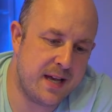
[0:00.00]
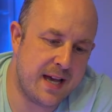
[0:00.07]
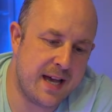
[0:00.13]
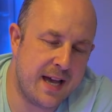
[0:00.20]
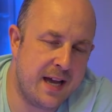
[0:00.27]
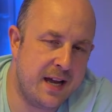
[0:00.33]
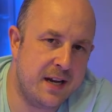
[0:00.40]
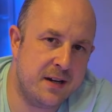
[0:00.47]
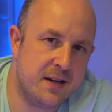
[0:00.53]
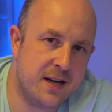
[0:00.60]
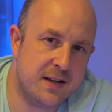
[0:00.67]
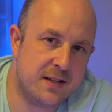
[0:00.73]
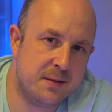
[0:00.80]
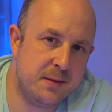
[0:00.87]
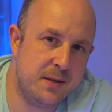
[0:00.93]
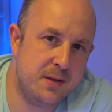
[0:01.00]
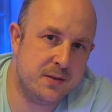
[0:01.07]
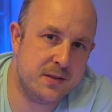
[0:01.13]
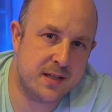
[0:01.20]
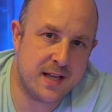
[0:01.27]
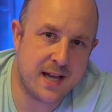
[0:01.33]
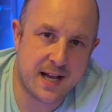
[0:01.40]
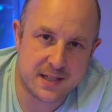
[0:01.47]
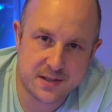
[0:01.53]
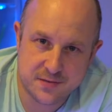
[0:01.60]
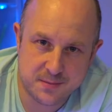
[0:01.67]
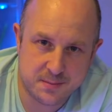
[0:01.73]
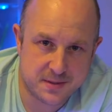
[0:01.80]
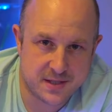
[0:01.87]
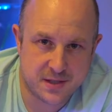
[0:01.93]
and I'm gonna have to be using gas
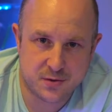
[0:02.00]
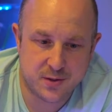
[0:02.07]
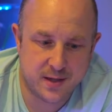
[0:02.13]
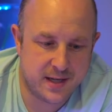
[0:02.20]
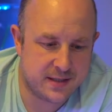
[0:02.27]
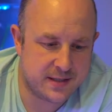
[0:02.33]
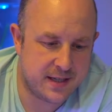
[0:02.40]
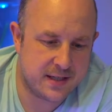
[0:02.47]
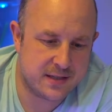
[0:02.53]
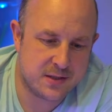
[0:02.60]
for my central heating.